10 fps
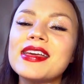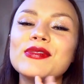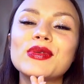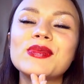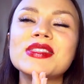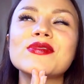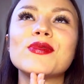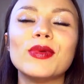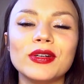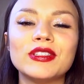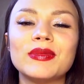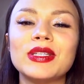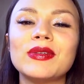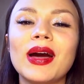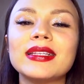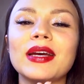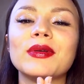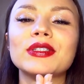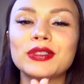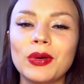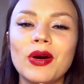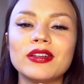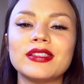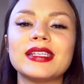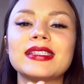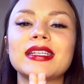It would mean the world to me, you guys. I work so hard on this.